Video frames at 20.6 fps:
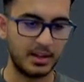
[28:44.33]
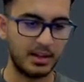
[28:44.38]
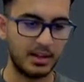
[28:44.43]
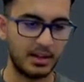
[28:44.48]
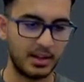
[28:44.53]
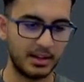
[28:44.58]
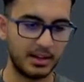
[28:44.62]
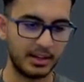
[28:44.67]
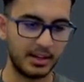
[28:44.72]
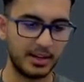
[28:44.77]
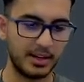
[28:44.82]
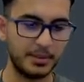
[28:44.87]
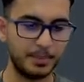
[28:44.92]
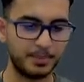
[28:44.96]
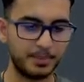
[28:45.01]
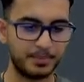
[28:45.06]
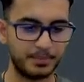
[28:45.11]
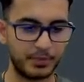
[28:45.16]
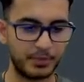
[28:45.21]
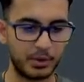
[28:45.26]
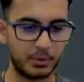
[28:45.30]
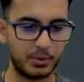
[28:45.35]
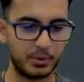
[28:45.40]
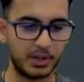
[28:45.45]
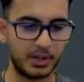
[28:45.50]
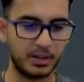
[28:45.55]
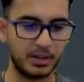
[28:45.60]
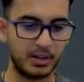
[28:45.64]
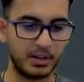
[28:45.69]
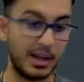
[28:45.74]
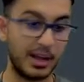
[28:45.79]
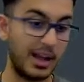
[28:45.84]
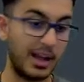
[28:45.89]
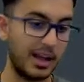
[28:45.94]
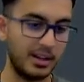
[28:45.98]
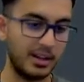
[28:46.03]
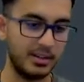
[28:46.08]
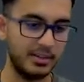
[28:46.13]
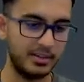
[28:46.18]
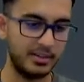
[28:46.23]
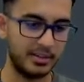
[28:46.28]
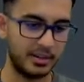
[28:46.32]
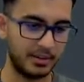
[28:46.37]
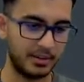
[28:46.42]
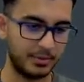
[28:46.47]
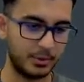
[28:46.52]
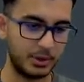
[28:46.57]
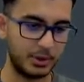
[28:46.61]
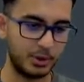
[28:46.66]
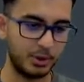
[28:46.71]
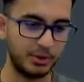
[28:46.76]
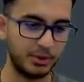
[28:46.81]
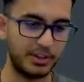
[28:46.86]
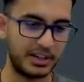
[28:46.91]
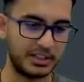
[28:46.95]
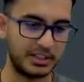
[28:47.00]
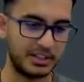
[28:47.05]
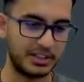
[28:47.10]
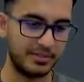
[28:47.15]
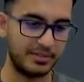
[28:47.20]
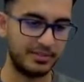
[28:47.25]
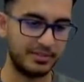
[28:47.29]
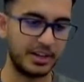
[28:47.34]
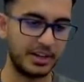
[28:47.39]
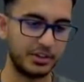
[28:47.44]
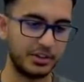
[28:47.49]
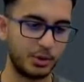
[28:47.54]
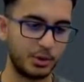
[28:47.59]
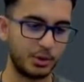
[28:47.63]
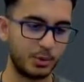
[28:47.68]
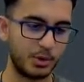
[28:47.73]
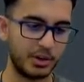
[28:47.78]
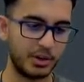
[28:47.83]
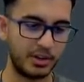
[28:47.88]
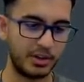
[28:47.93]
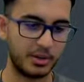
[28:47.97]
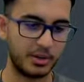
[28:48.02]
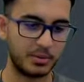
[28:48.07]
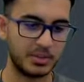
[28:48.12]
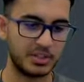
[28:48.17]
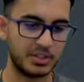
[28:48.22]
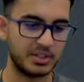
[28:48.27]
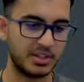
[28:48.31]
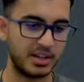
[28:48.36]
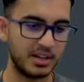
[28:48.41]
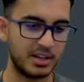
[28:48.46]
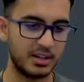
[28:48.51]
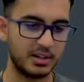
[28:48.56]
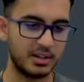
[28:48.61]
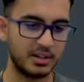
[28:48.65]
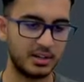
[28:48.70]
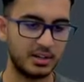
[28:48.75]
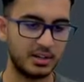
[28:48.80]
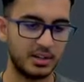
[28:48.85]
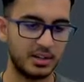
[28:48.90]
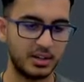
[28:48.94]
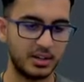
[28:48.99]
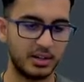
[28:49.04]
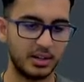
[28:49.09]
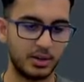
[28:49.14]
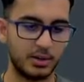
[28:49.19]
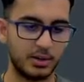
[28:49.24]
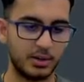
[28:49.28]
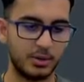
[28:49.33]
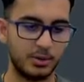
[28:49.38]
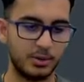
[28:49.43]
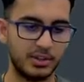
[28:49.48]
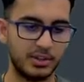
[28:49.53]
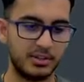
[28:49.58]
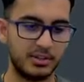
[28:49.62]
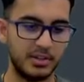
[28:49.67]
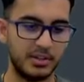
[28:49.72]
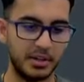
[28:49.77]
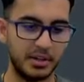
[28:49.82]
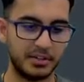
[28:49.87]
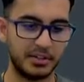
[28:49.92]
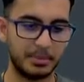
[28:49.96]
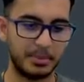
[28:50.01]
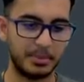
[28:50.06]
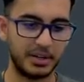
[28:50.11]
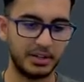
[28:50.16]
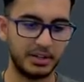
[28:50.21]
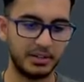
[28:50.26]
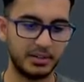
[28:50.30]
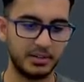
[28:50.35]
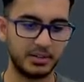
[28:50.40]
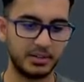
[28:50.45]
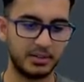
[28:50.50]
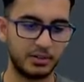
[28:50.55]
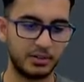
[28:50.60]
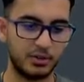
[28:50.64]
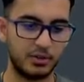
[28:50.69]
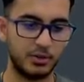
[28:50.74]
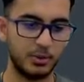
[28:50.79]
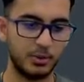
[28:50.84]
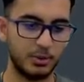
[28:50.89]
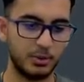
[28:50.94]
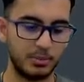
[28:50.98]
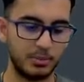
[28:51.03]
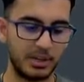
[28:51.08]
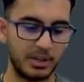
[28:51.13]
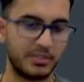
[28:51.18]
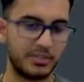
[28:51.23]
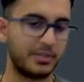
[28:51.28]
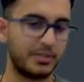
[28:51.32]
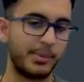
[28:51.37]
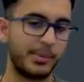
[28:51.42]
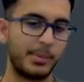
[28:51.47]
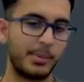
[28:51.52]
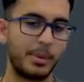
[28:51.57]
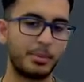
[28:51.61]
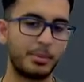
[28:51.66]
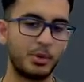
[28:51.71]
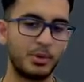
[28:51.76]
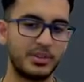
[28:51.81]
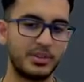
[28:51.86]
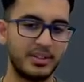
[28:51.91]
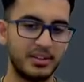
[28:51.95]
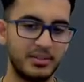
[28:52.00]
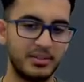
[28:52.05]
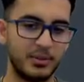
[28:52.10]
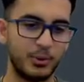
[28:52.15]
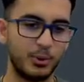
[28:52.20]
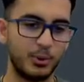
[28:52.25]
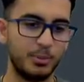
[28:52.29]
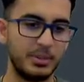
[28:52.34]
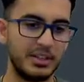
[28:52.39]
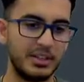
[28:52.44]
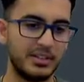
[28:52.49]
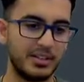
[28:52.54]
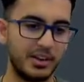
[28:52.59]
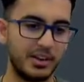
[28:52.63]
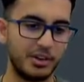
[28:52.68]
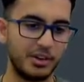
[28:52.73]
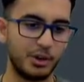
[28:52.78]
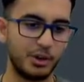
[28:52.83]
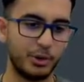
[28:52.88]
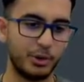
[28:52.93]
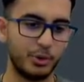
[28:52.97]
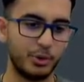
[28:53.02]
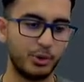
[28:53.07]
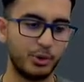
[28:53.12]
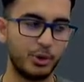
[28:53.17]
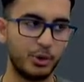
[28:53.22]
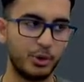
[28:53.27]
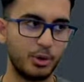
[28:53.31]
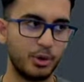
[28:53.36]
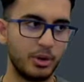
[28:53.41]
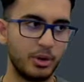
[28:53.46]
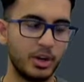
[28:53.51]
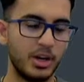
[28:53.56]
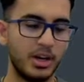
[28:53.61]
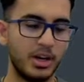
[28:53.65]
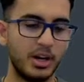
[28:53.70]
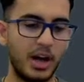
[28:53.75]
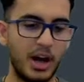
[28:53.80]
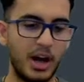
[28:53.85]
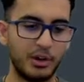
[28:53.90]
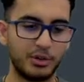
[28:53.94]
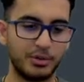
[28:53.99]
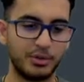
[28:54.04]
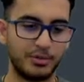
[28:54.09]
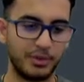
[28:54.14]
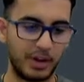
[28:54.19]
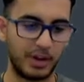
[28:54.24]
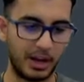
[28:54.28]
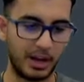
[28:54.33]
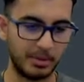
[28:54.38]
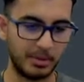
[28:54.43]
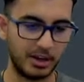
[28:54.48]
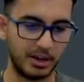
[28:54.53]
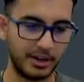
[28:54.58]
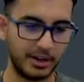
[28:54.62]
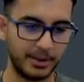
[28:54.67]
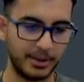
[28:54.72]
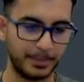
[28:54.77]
And again, else if we don't actually find our word there, we're just going to encoded.append 2, because if you remember, we said 2 means unknown or out of vocabulary.